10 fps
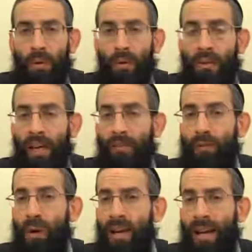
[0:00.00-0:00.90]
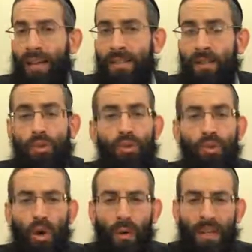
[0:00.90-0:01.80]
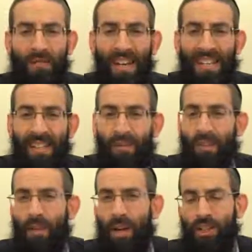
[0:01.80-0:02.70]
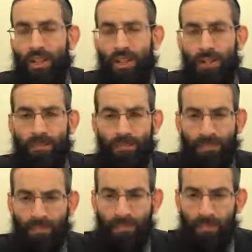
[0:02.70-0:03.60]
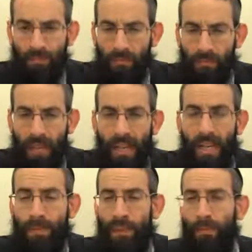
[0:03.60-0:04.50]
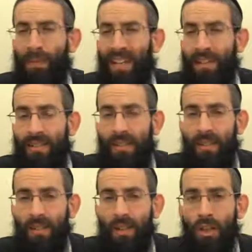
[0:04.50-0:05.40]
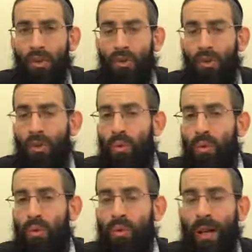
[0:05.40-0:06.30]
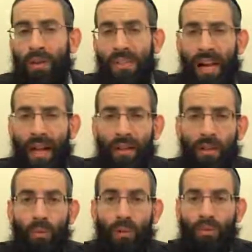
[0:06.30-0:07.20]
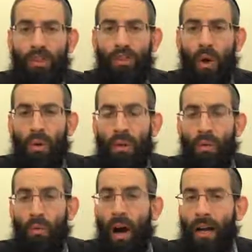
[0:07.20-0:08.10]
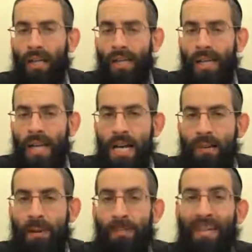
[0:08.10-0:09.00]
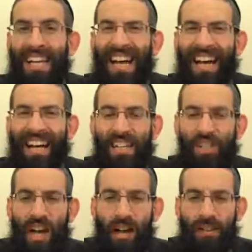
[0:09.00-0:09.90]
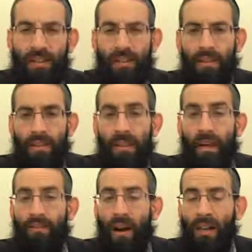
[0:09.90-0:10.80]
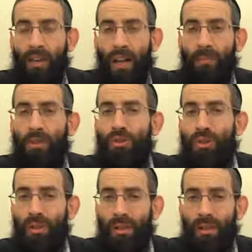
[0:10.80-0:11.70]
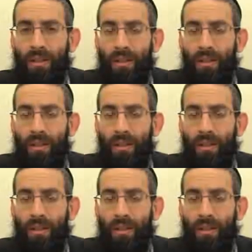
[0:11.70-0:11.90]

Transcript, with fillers: learned that if one has two doorways facing different directions, he's meant to place two Ner Chanukah, one for each doorway. Why? B'pnei hachashat. And finally, a medura,